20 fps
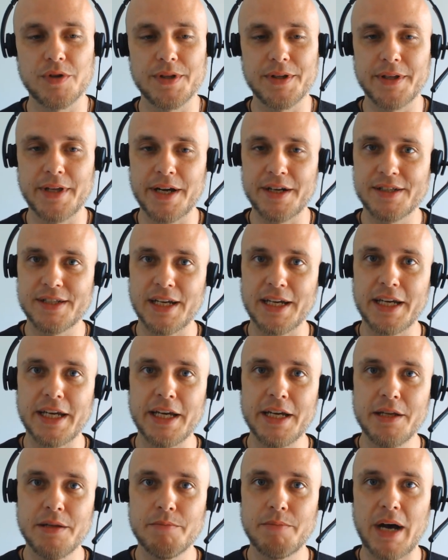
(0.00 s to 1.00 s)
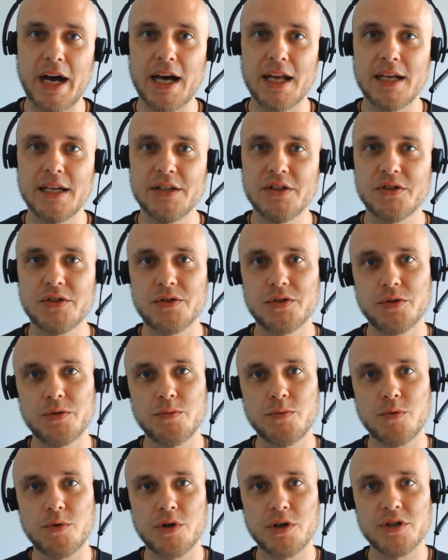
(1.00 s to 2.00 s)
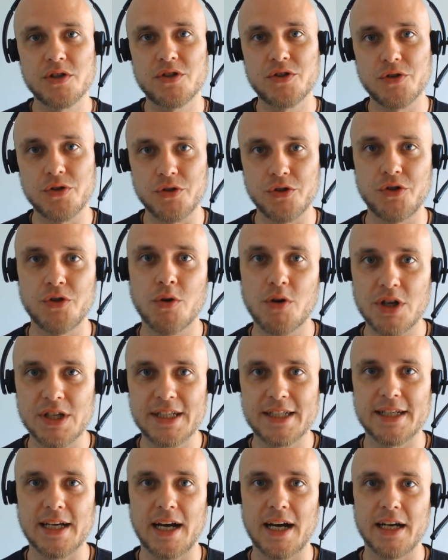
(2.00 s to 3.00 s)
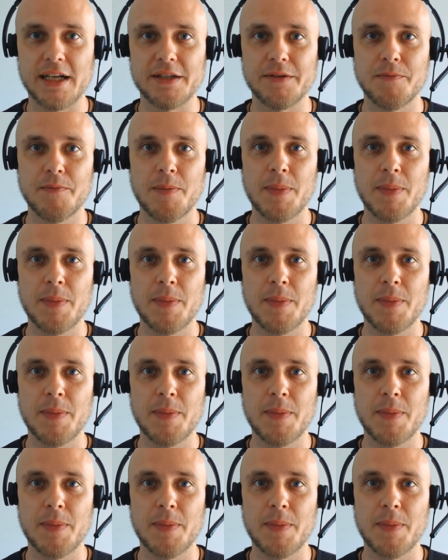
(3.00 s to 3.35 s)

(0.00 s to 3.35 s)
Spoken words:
there's an imbalance towards your side